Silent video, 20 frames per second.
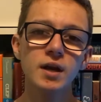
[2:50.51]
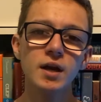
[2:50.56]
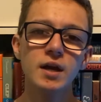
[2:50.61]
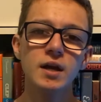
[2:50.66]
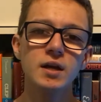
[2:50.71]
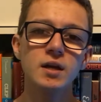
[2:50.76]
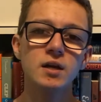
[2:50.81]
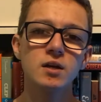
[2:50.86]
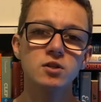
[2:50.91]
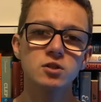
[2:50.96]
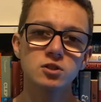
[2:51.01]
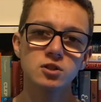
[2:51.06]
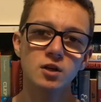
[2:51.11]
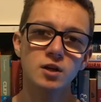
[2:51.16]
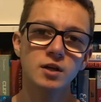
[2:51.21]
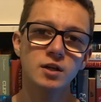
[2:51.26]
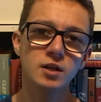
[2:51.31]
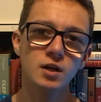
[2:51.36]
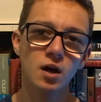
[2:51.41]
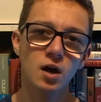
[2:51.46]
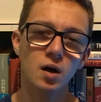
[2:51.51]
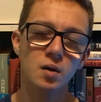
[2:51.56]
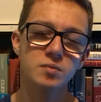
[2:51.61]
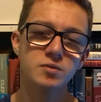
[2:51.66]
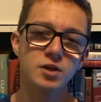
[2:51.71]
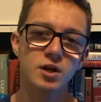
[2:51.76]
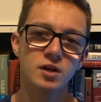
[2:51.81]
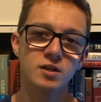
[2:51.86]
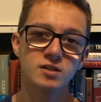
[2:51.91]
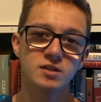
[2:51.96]
a shiny
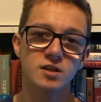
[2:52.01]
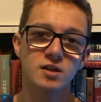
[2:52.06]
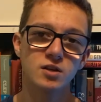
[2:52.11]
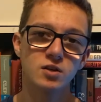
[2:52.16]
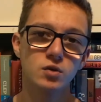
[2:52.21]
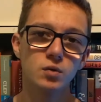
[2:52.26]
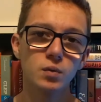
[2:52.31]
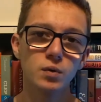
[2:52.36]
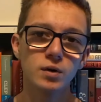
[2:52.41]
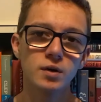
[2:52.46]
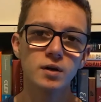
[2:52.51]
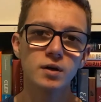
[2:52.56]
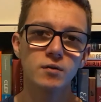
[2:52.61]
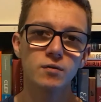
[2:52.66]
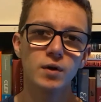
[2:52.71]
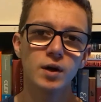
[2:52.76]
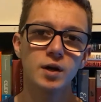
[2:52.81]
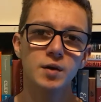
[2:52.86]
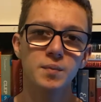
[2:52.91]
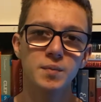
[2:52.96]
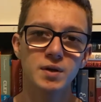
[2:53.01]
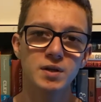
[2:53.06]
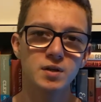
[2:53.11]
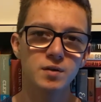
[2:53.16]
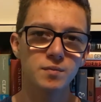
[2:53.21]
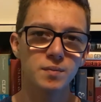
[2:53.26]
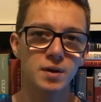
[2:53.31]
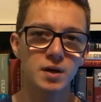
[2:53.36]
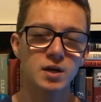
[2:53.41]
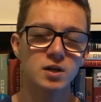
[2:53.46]
object in your
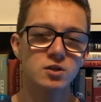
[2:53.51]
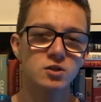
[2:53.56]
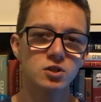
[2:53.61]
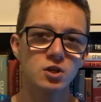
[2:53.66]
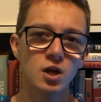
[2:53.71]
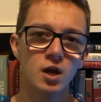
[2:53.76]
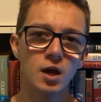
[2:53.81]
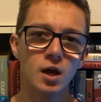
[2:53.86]
recommended page,